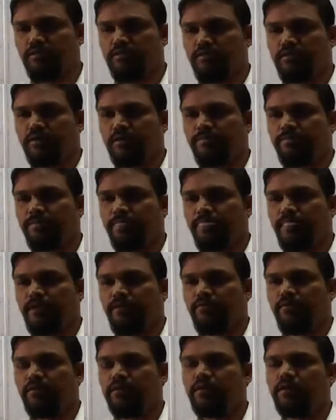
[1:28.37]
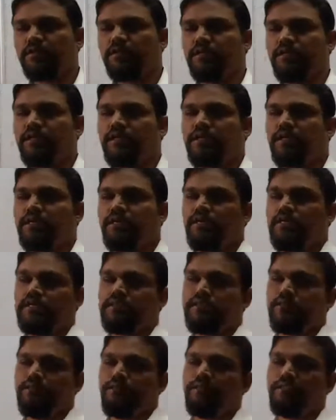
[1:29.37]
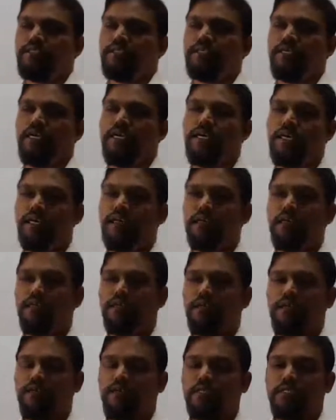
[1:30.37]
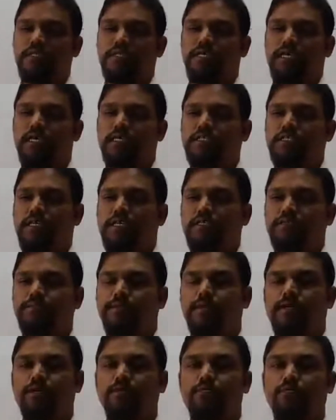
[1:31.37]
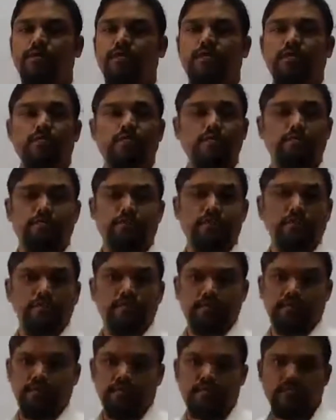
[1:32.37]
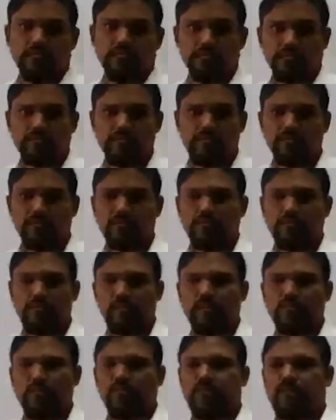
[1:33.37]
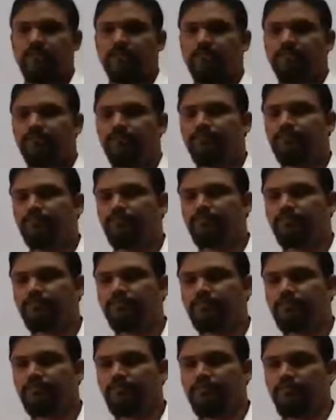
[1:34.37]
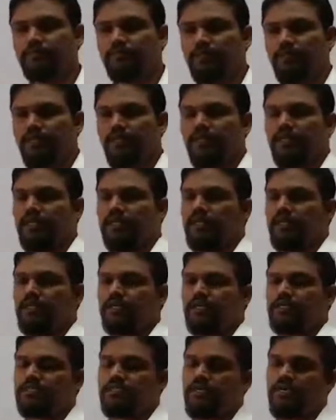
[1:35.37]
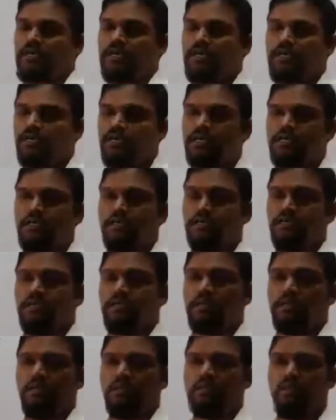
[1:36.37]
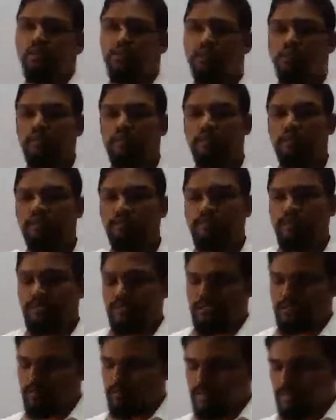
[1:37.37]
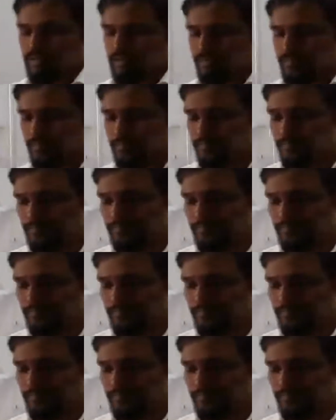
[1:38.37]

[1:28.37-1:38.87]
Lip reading: Okay, what are the indicators of HDI? HDI stands for Human Development Index. Here, indicators are first one,